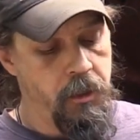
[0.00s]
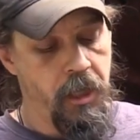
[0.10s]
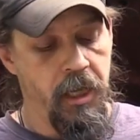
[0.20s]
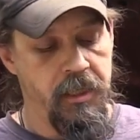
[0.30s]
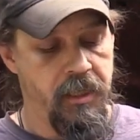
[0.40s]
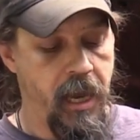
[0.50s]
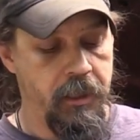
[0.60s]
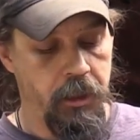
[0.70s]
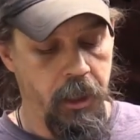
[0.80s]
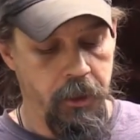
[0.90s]
So this is
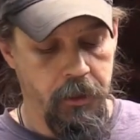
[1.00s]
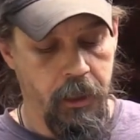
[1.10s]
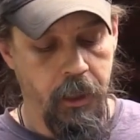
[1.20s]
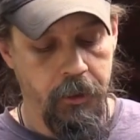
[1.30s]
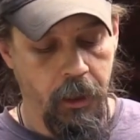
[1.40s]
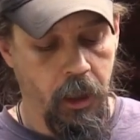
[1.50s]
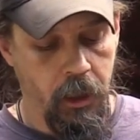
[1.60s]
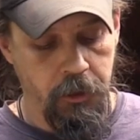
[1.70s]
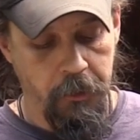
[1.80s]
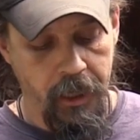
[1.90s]
actually the
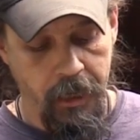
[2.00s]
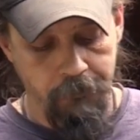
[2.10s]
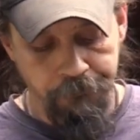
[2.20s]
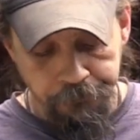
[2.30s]
clutch plate.